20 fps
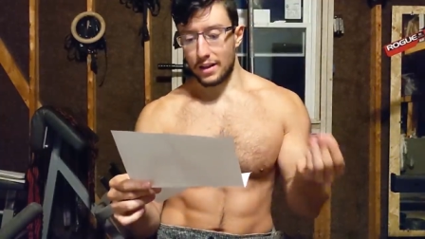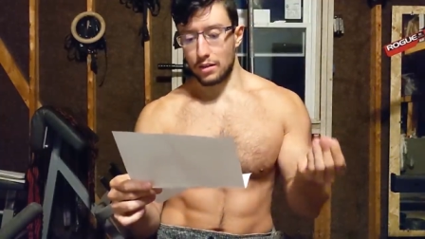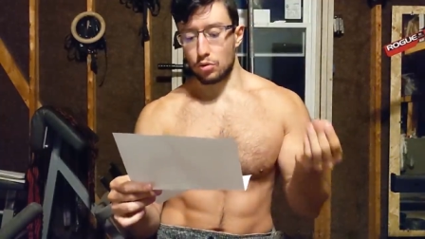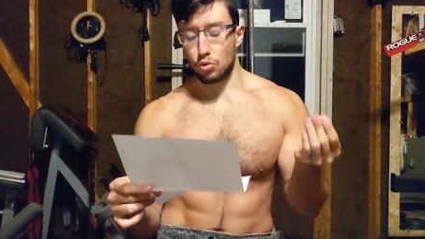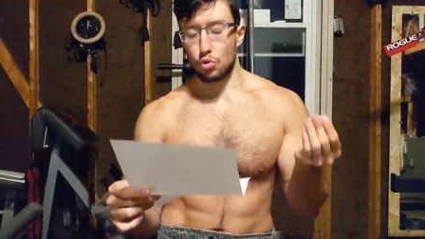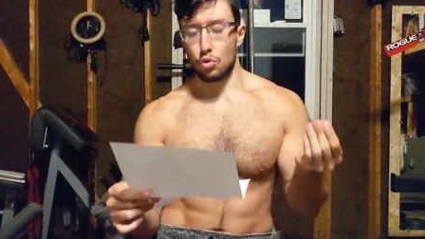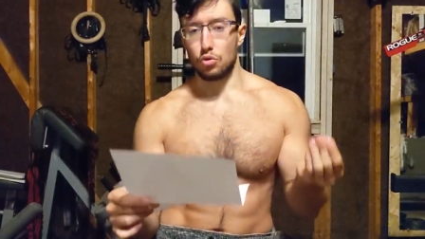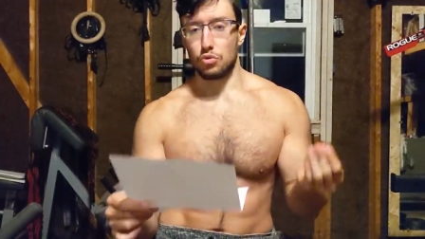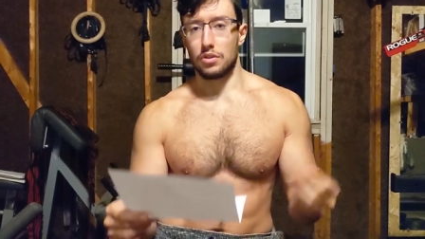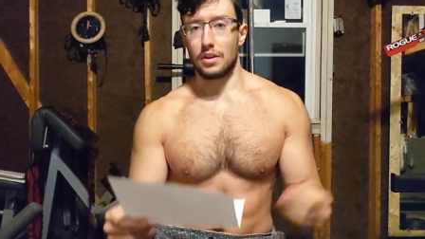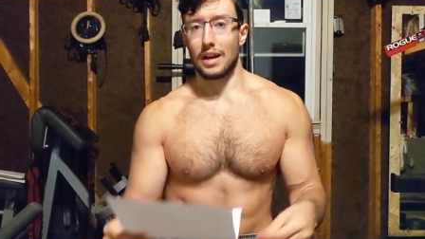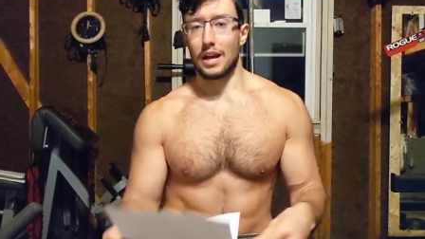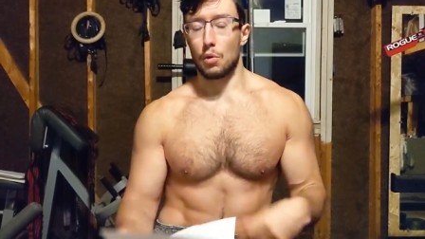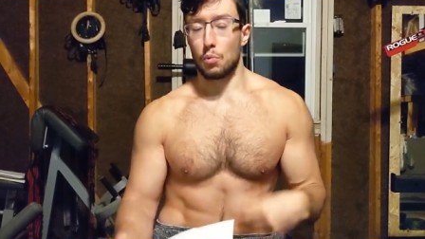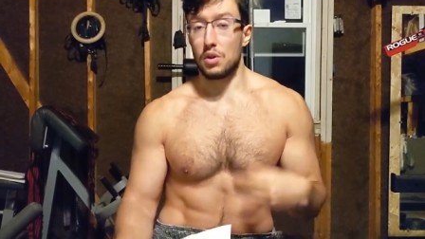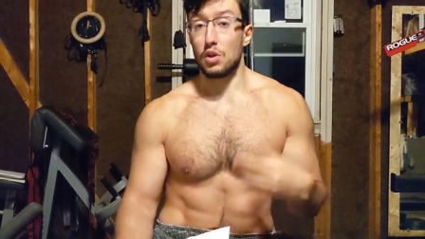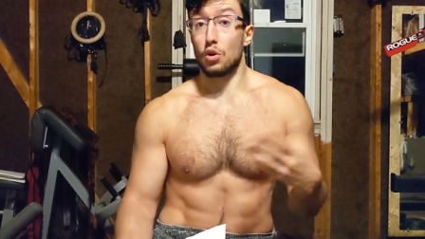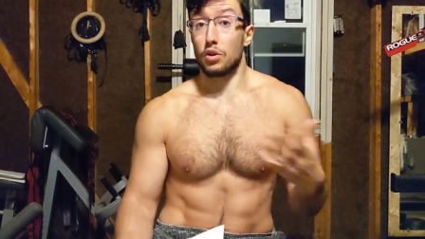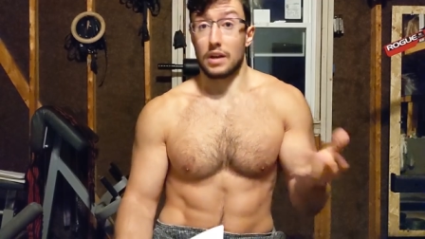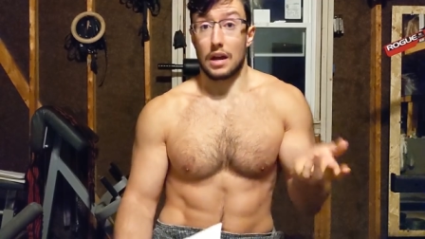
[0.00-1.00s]
entered,
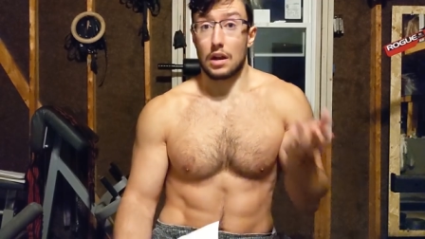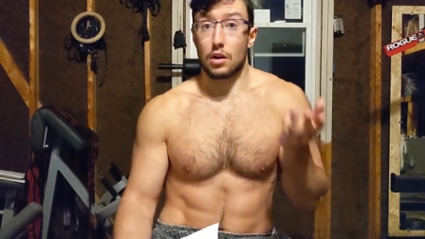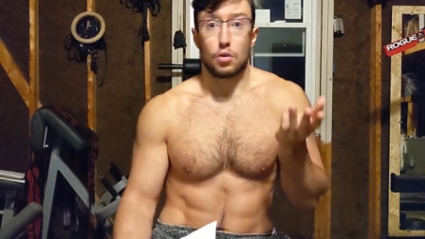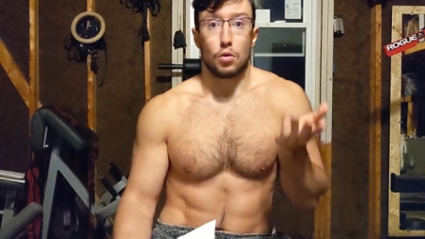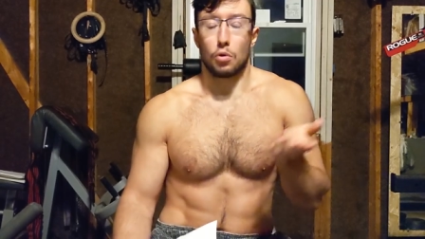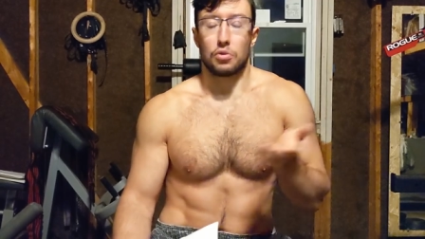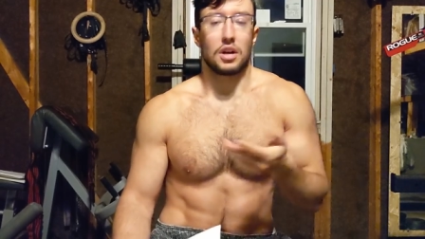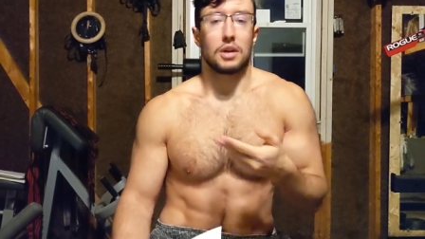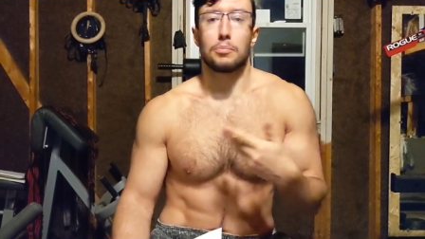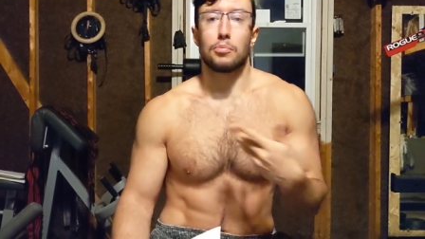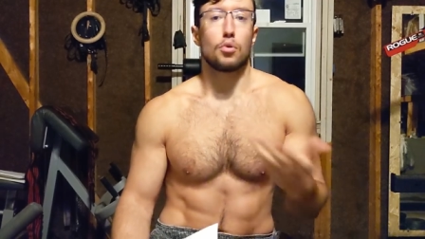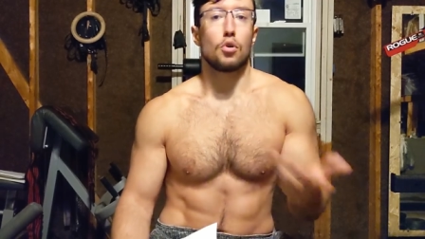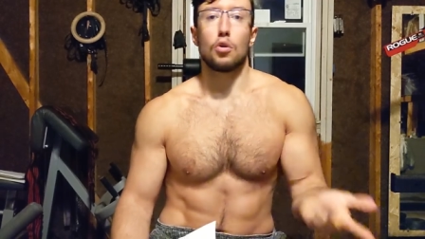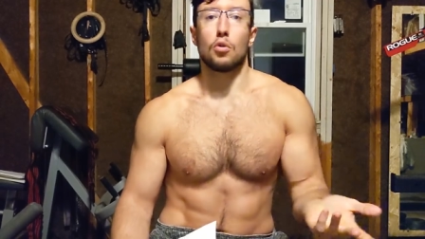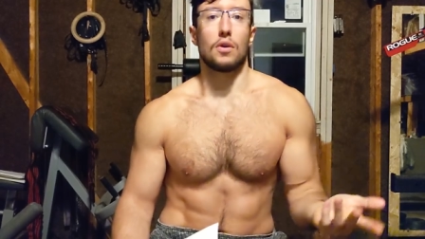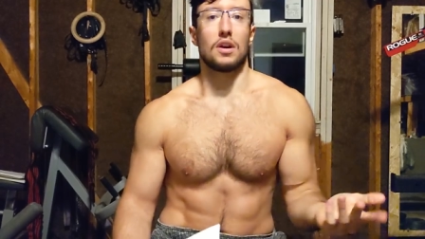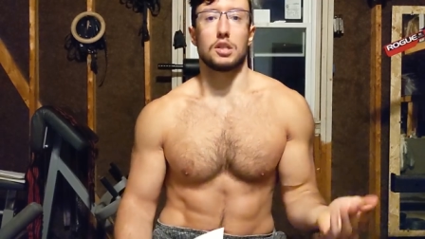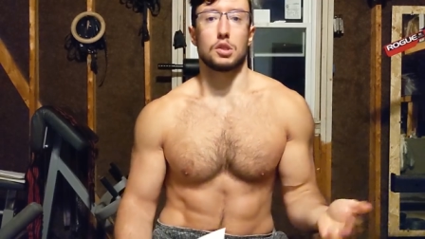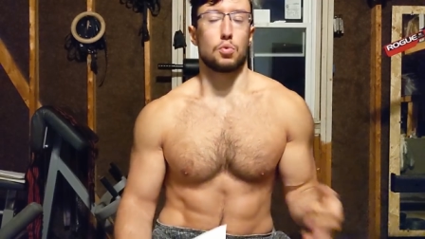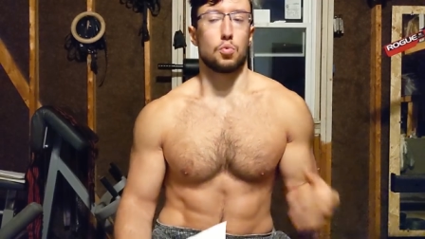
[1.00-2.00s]
and we again call that
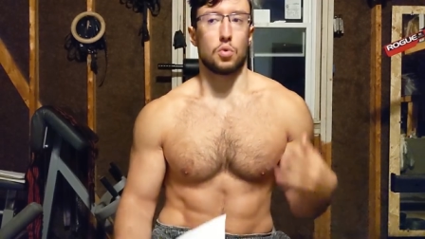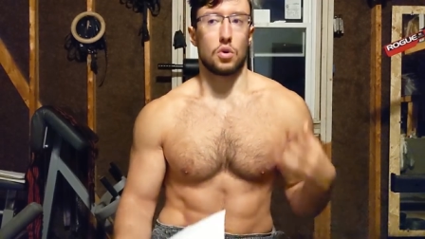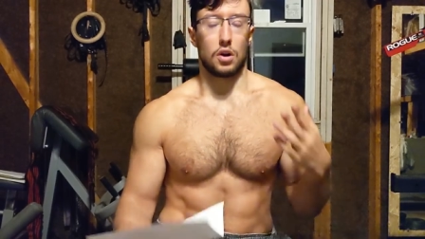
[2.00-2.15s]
progress.